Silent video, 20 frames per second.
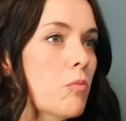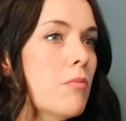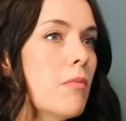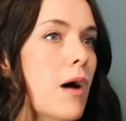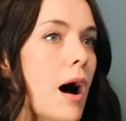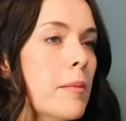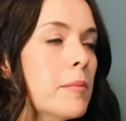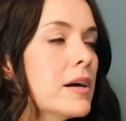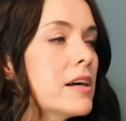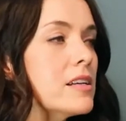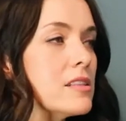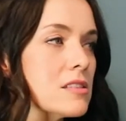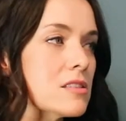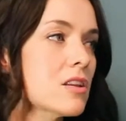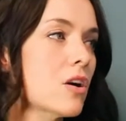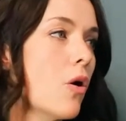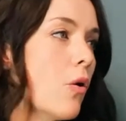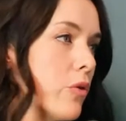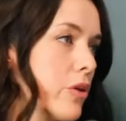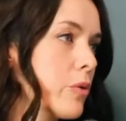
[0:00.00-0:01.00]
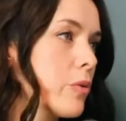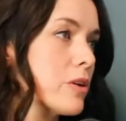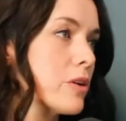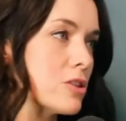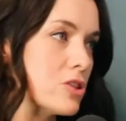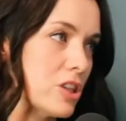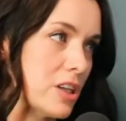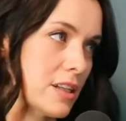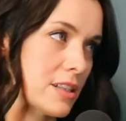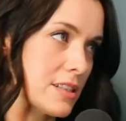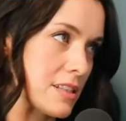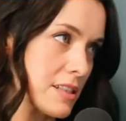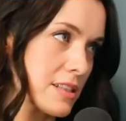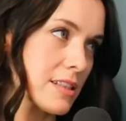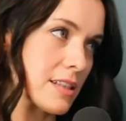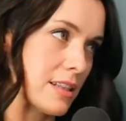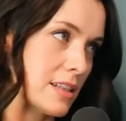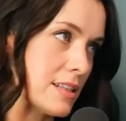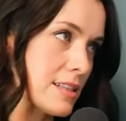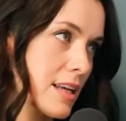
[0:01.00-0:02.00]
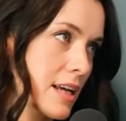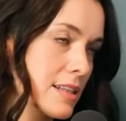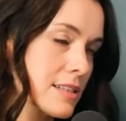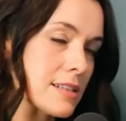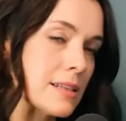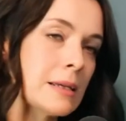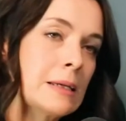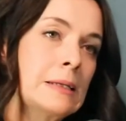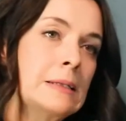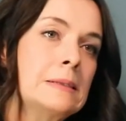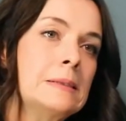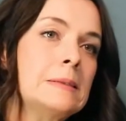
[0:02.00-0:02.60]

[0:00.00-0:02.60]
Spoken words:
Like, mama is the only word she consistently says.